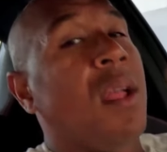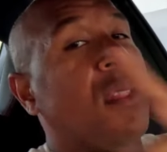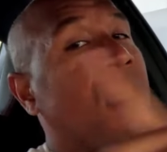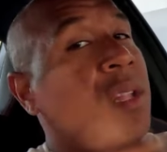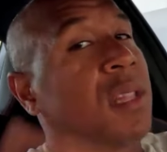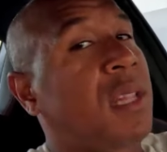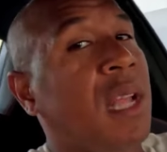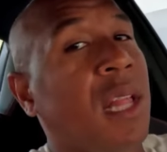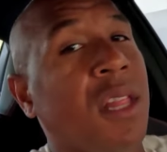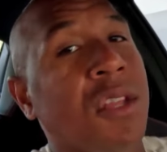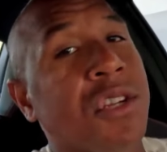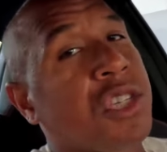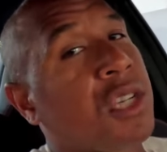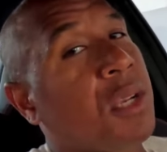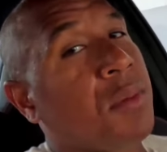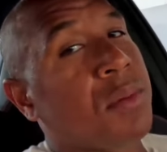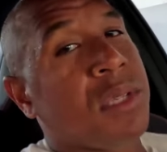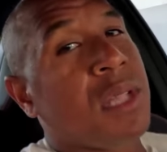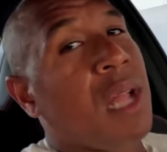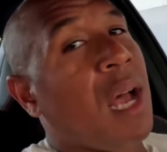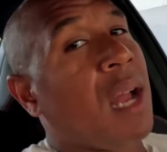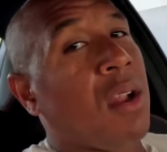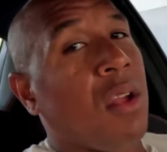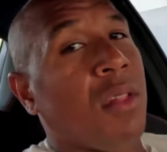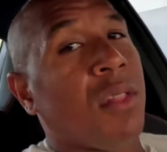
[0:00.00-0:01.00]
The
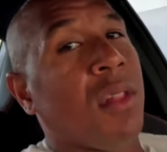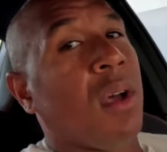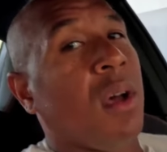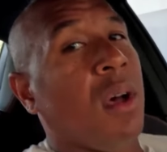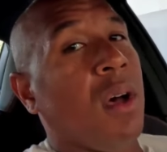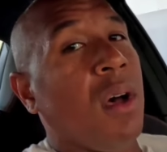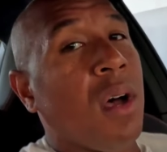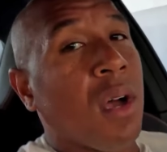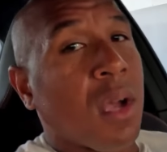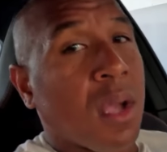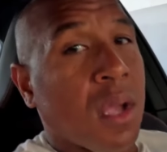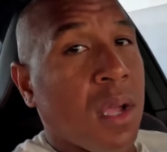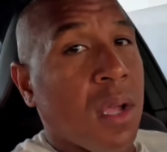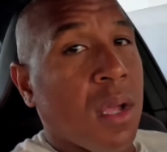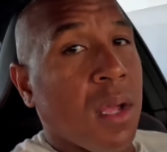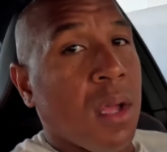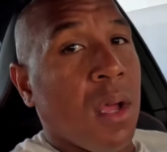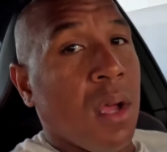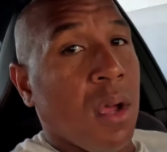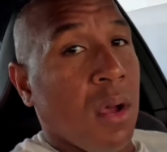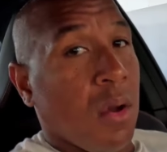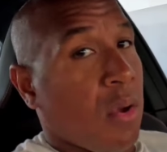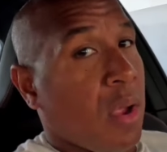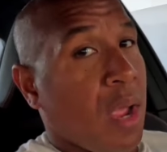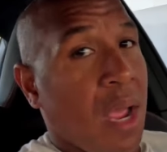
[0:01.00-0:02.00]
dealership's not on the hook,
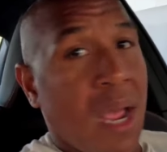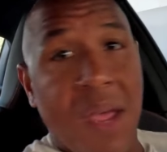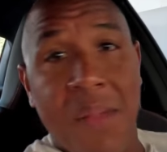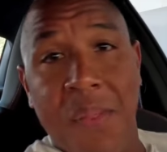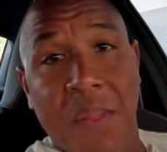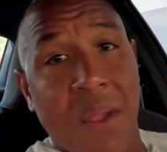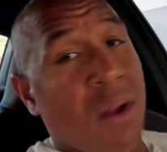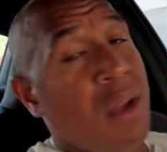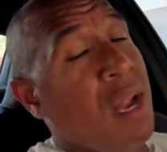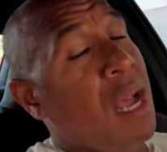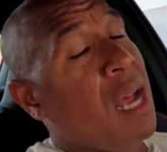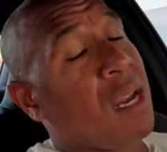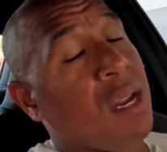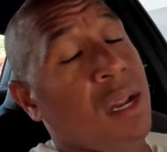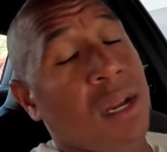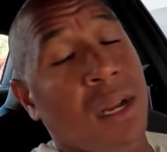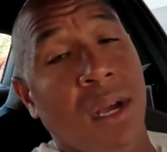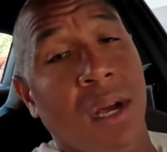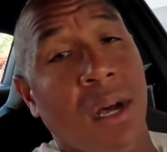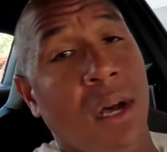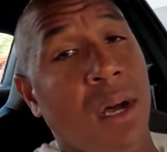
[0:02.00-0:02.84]
okay? They're not on the